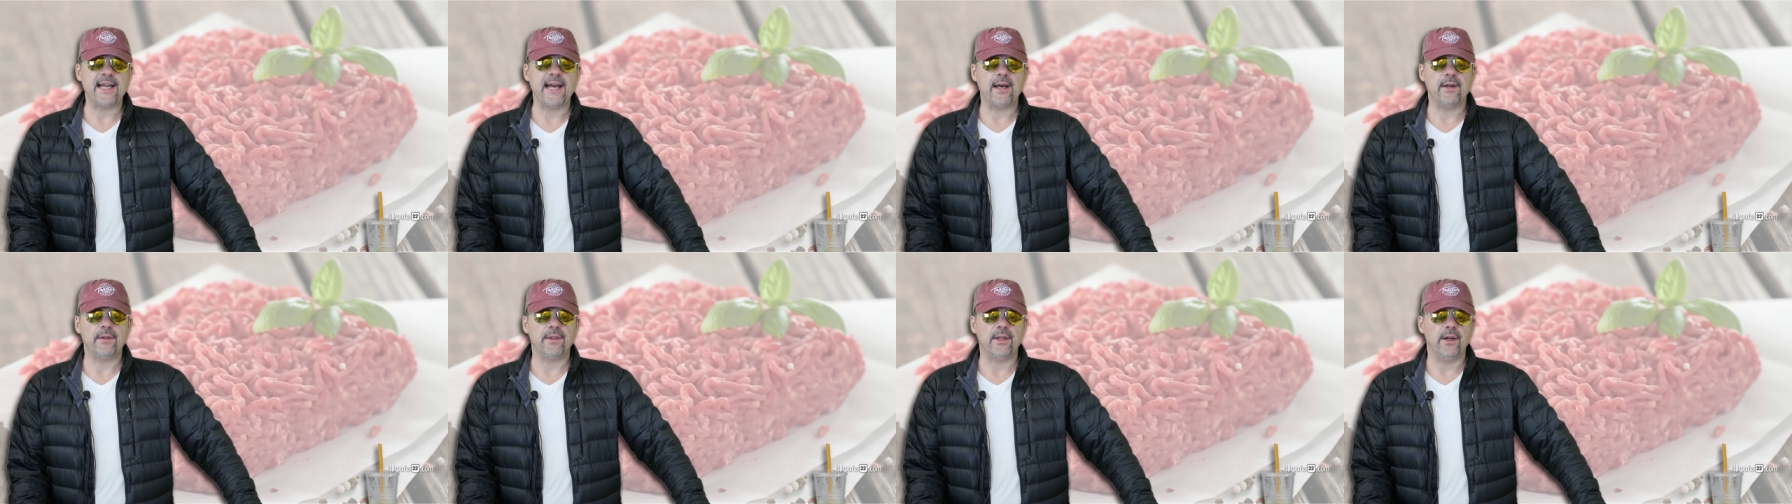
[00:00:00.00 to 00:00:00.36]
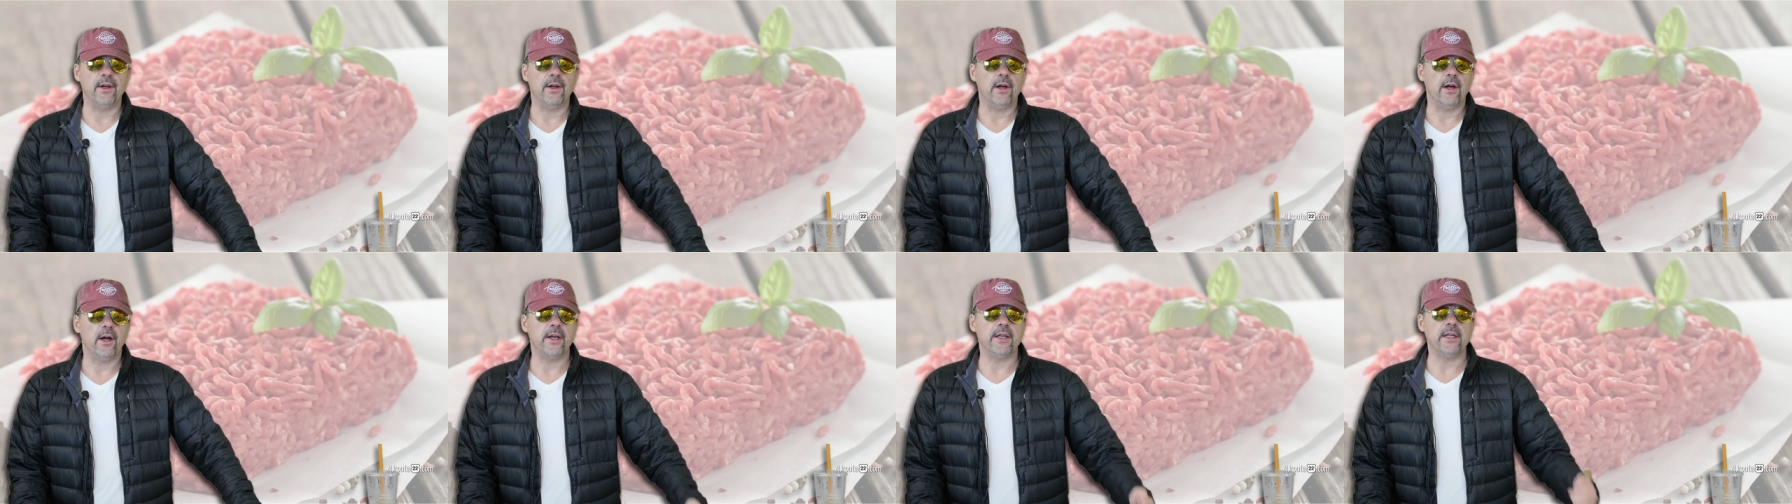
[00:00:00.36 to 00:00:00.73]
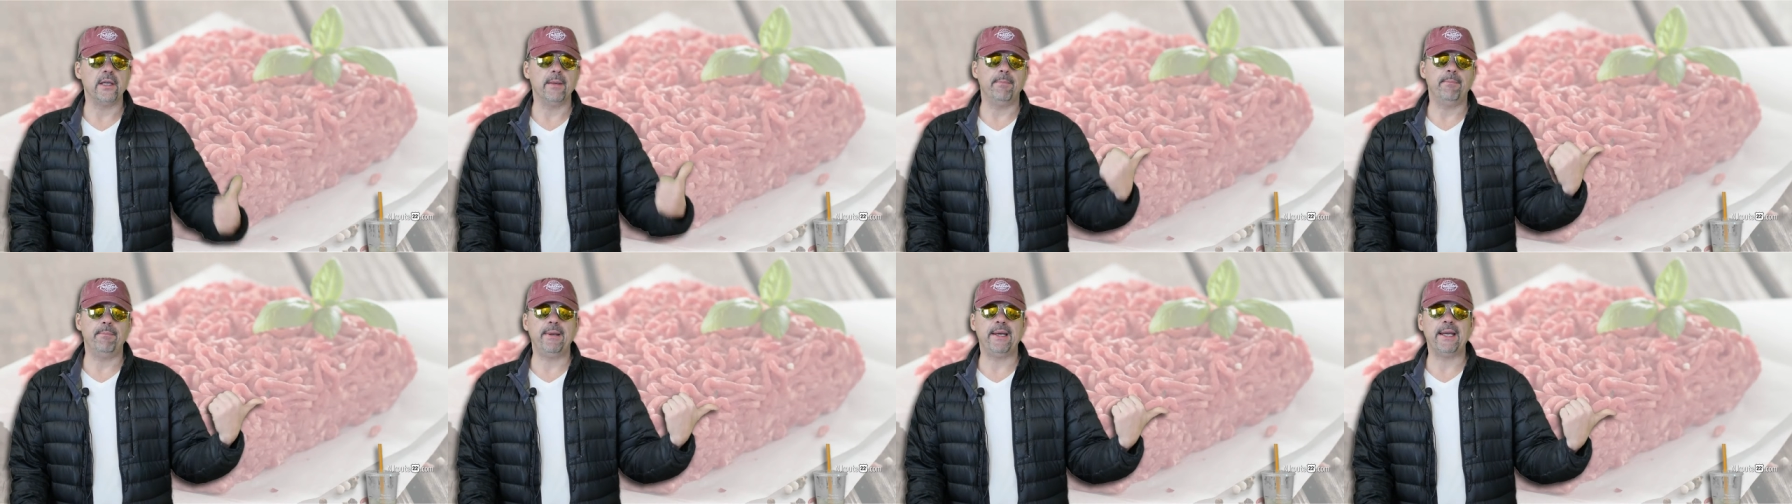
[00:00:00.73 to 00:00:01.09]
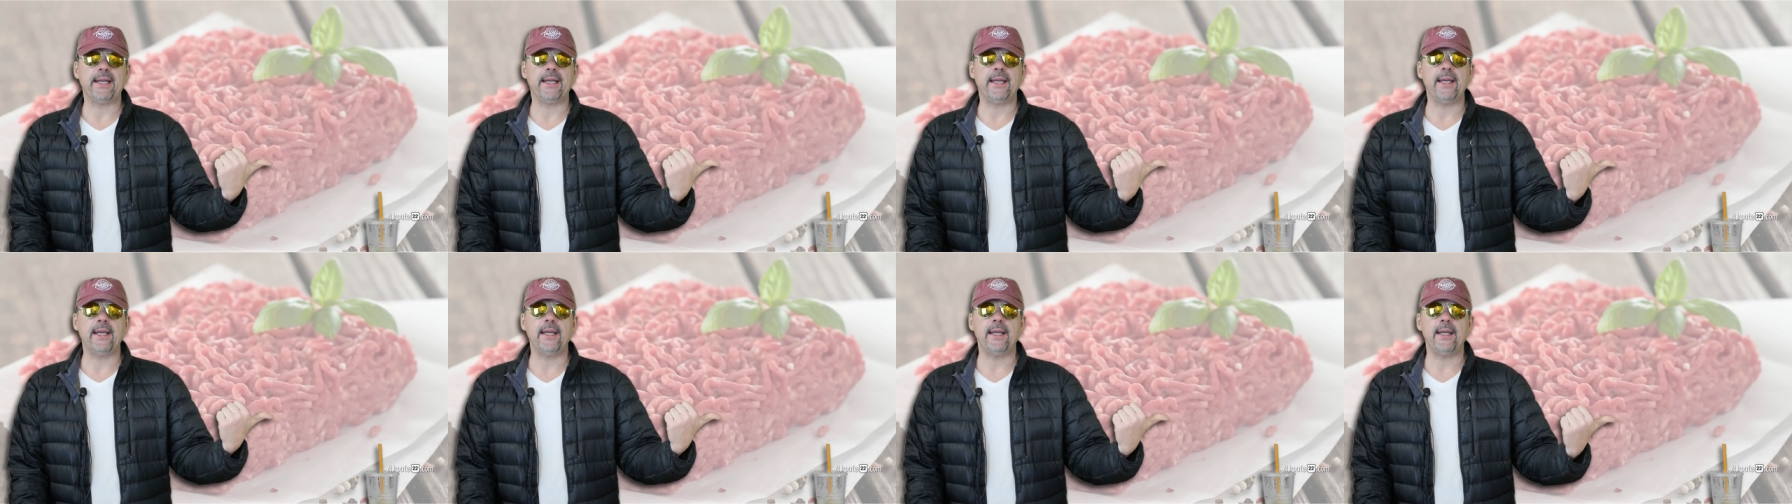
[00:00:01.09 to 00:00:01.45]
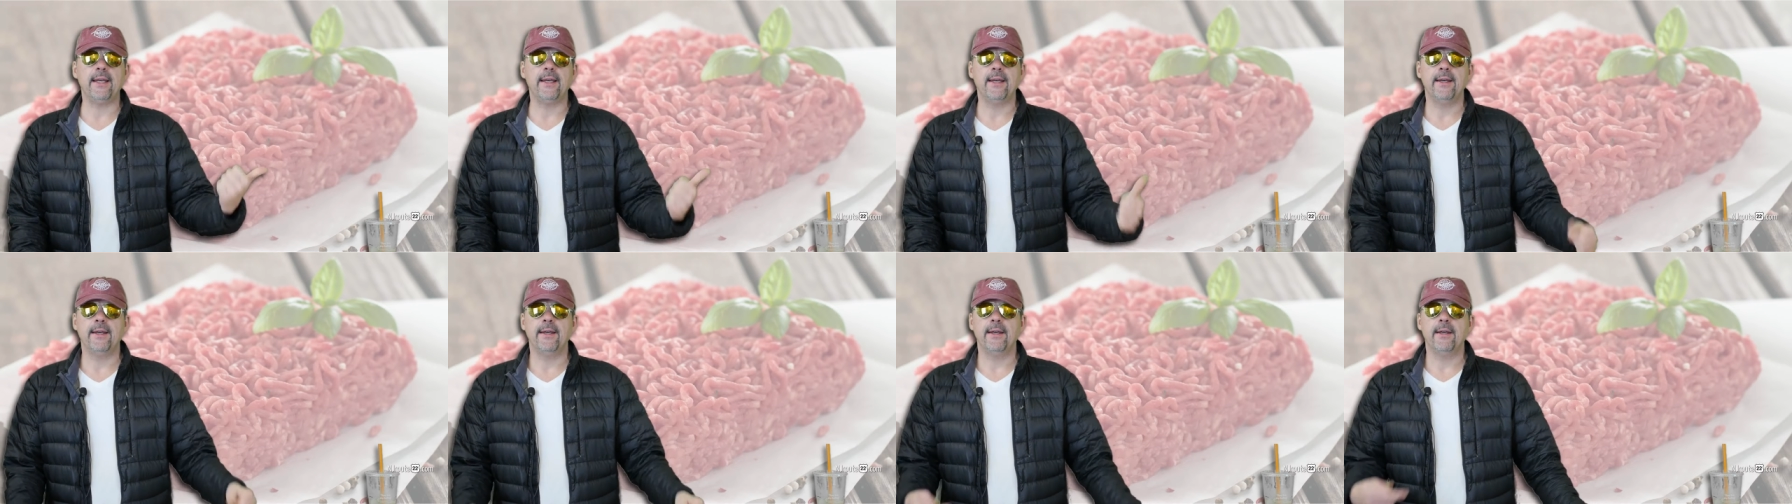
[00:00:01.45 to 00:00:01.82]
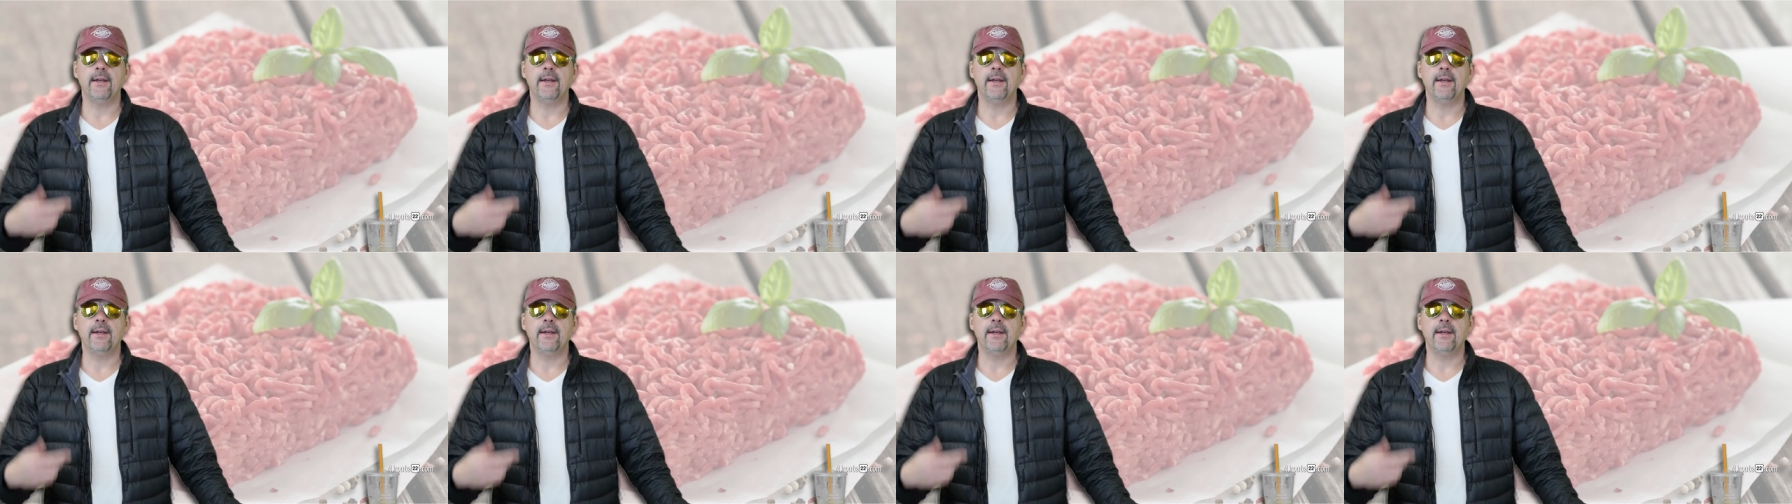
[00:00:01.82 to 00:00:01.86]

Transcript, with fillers: out there. Are you picky?